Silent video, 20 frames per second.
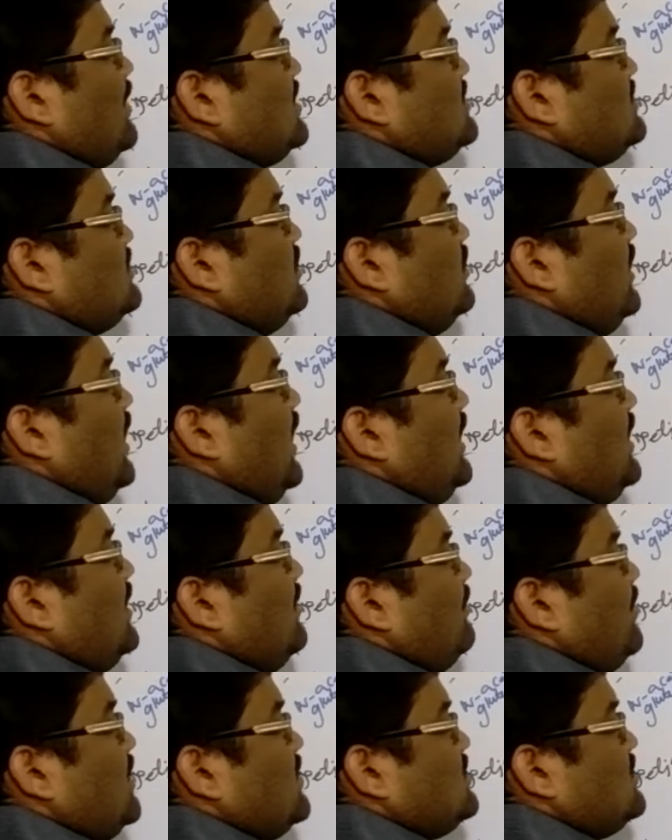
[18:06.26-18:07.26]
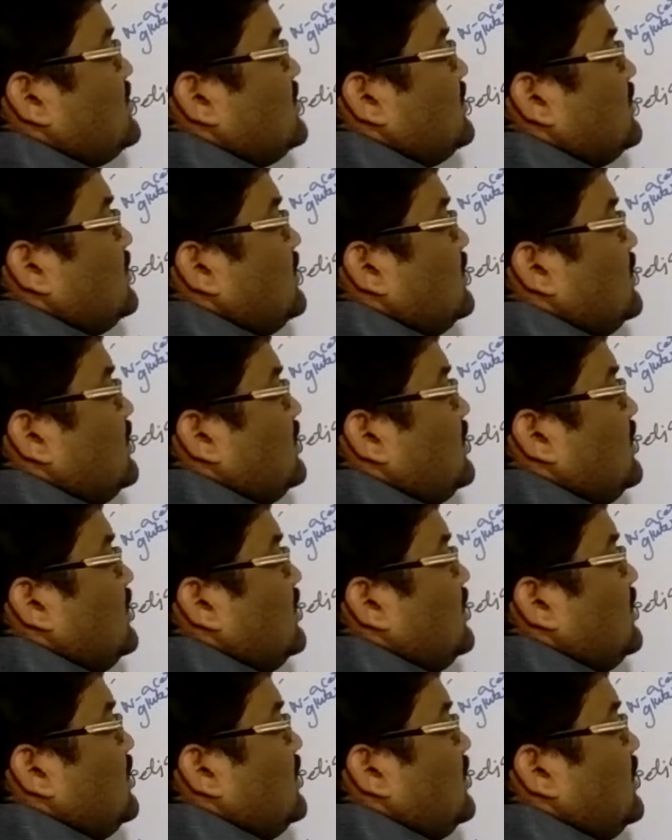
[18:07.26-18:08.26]
plus 3 ATPs,
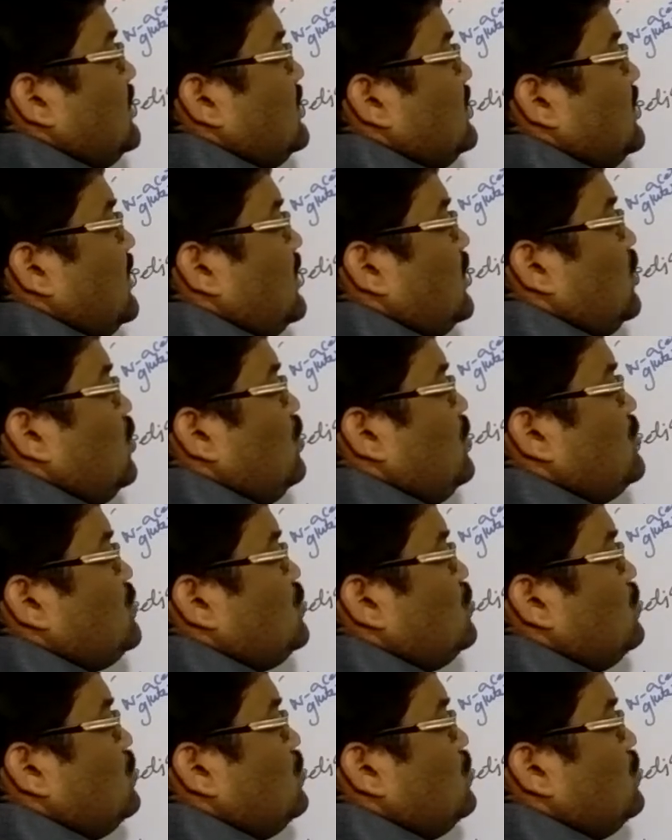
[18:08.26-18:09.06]
that leads